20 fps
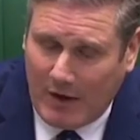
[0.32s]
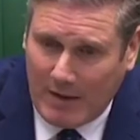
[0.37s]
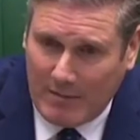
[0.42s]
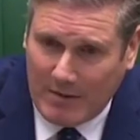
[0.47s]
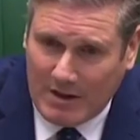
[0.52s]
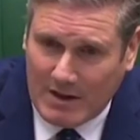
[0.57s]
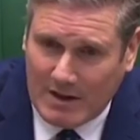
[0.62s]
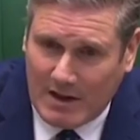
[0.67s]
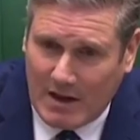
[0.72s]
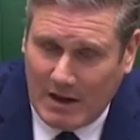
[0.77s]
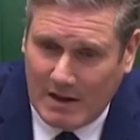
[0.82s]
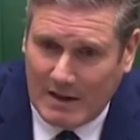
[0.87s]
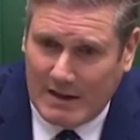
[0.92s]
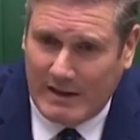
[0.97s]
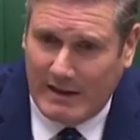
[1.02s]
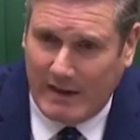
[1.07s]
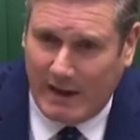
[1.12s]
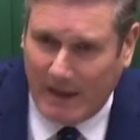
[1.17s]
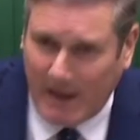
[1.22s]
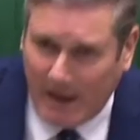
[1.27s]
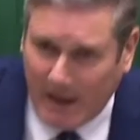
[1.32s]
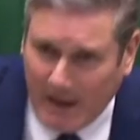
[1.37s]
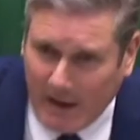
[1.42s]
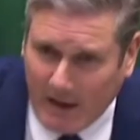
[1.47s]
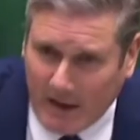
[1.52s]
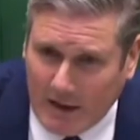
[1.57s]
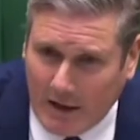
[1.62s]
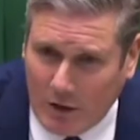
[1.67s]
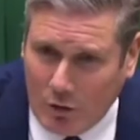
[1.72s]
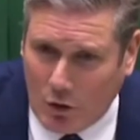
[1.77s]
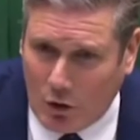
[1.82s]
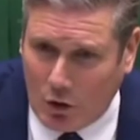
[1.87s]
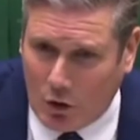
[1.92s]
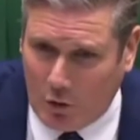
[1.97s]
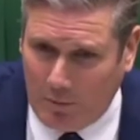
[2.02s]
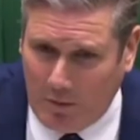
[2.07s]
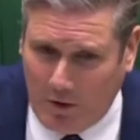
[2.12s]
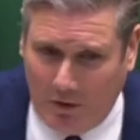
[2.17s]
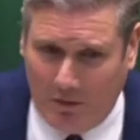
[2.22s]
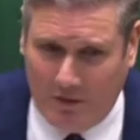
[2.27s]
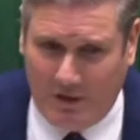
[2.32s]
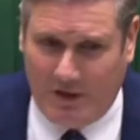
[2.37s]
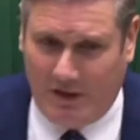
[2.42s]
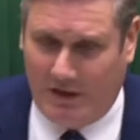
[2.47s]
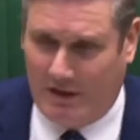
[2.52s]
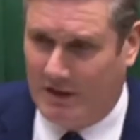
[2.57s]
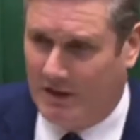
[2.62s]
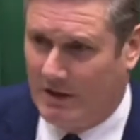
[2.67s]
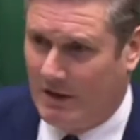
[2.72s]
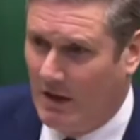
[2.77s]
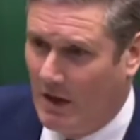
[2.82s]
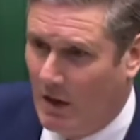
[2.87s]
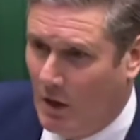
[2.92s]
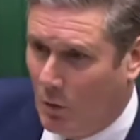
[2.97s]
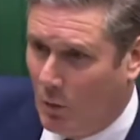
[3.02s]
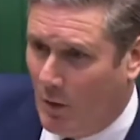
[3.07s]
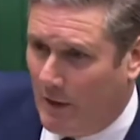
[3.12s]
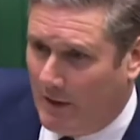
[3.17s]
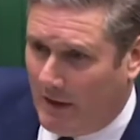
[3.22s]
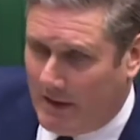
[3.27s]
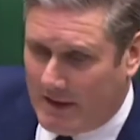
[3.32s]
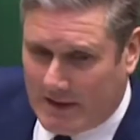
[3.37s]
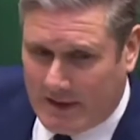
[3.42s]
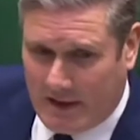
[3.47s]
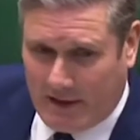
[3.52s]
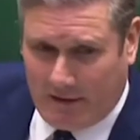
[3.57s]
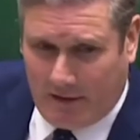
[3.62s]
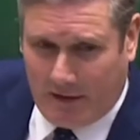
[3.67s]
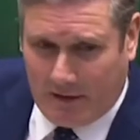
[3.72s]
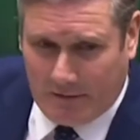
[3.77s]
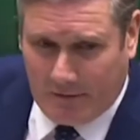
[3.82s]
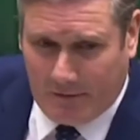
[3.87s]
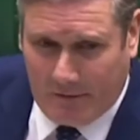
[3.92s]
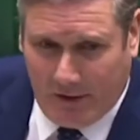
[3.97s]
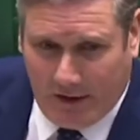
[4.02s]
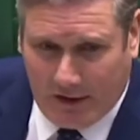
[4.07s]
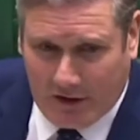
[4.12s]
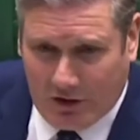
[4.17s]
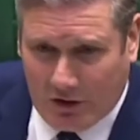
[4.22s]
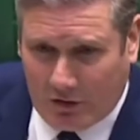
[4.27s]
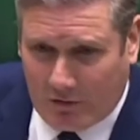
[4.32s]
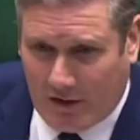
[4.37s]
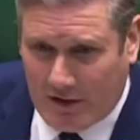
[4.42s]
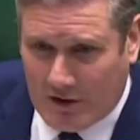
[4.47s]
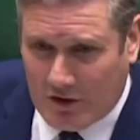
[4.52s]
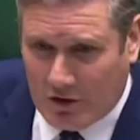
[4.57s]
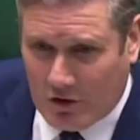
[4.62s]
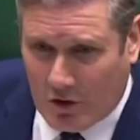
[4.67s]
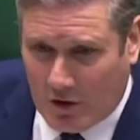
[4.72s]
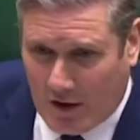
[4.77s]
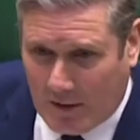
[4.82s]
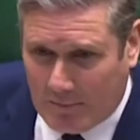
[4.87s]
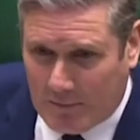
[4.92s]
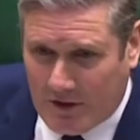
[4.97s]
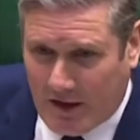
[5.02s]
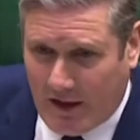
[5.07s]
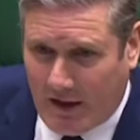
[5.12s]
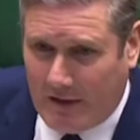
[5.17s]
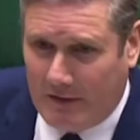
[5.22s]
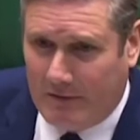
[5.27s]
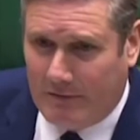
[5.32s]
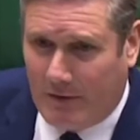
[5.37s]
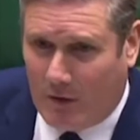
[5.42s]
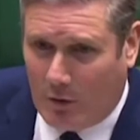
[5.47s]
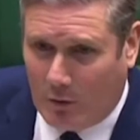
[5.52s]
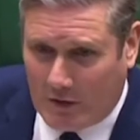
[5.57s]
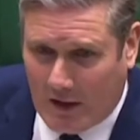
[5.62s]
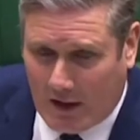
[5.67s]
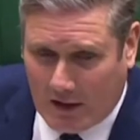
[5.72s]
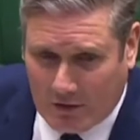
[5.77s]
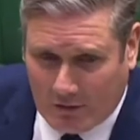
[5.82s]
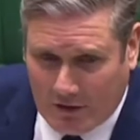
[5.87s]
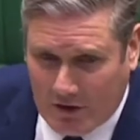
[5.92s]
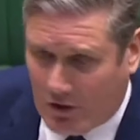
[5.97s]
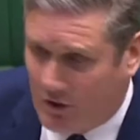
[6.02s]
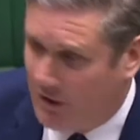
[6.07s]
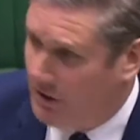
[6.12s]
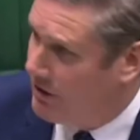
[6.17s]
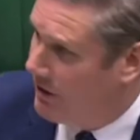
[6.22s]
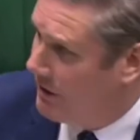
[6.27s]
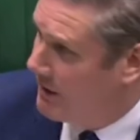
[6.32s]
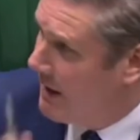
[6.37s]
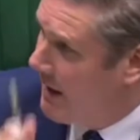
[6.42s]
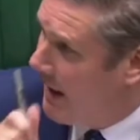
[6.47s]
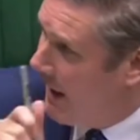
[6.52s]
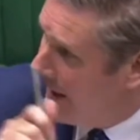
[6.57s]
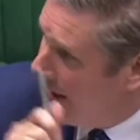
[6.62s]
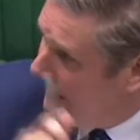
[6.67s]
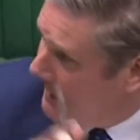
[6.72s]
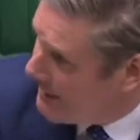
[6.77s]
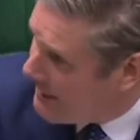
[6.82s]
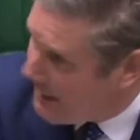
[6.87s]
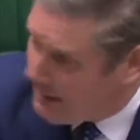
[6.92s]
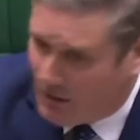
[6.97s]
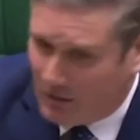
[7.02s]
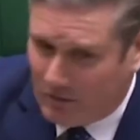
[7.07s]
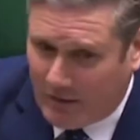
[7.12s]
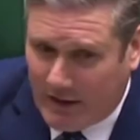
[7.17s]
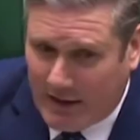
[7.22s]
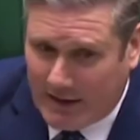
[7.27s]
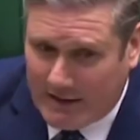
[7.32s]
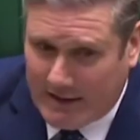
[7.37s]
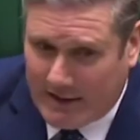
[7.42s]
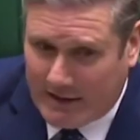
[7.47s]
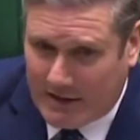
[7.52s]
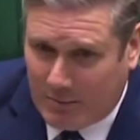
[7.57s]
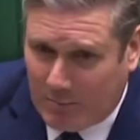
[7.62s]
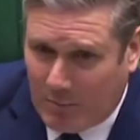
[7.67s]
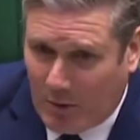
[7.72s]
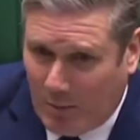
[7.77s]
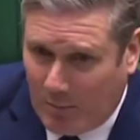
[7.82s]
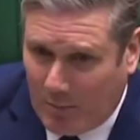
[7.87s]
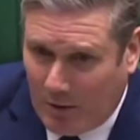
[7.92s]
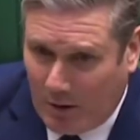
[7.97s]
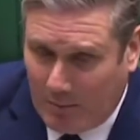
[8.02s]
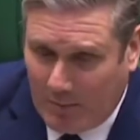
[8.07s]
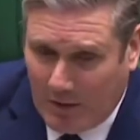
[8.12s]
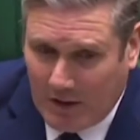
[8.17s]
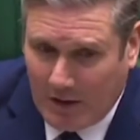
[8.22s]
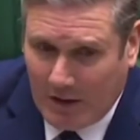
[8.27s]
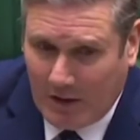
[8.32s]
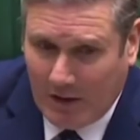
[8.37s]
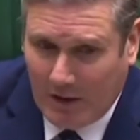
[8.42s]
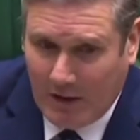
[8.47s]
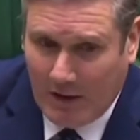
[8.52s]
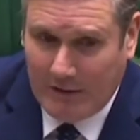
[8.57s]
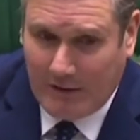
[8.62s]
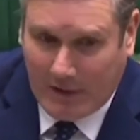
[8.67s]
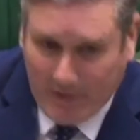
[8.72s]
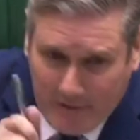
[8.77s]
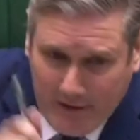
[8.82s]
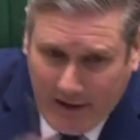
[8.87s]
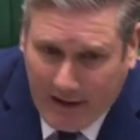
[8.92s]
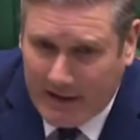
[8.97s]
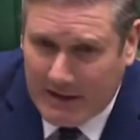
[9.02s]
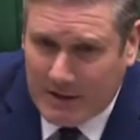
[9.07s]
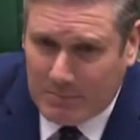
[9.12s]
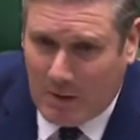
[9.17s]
Prime Minister can't see and hear local communities when they say the infection rate has gone up tenfold under restrictions and he doesn't realise that's a problem, then that is